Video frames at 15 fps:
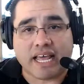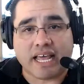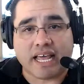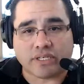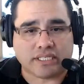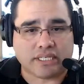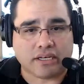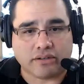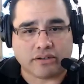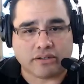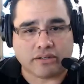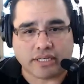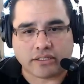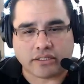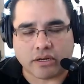it every single
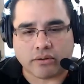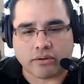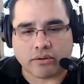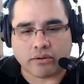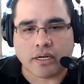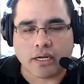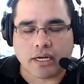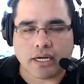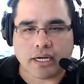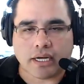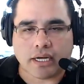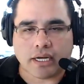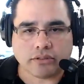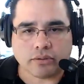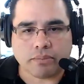day. So
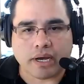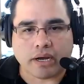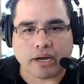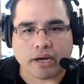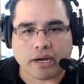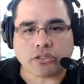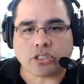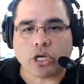power to